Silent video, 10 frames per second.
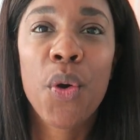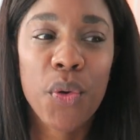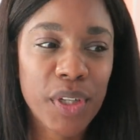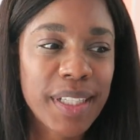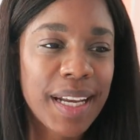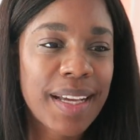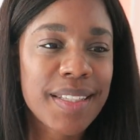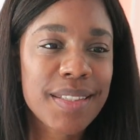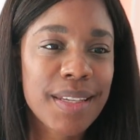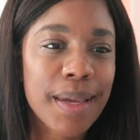
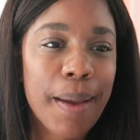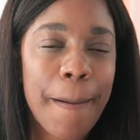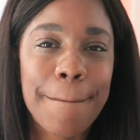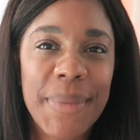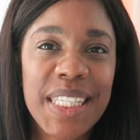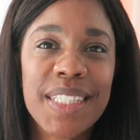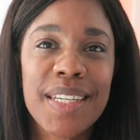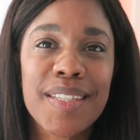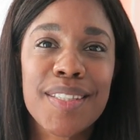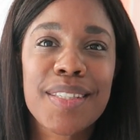organizing
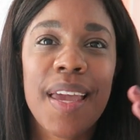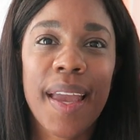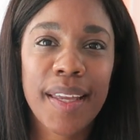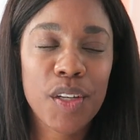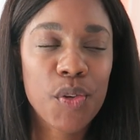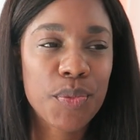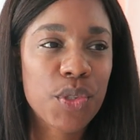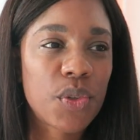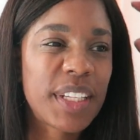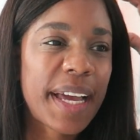business and
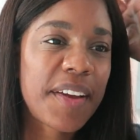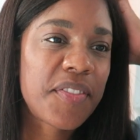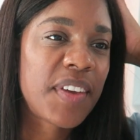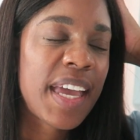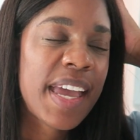homeschool life.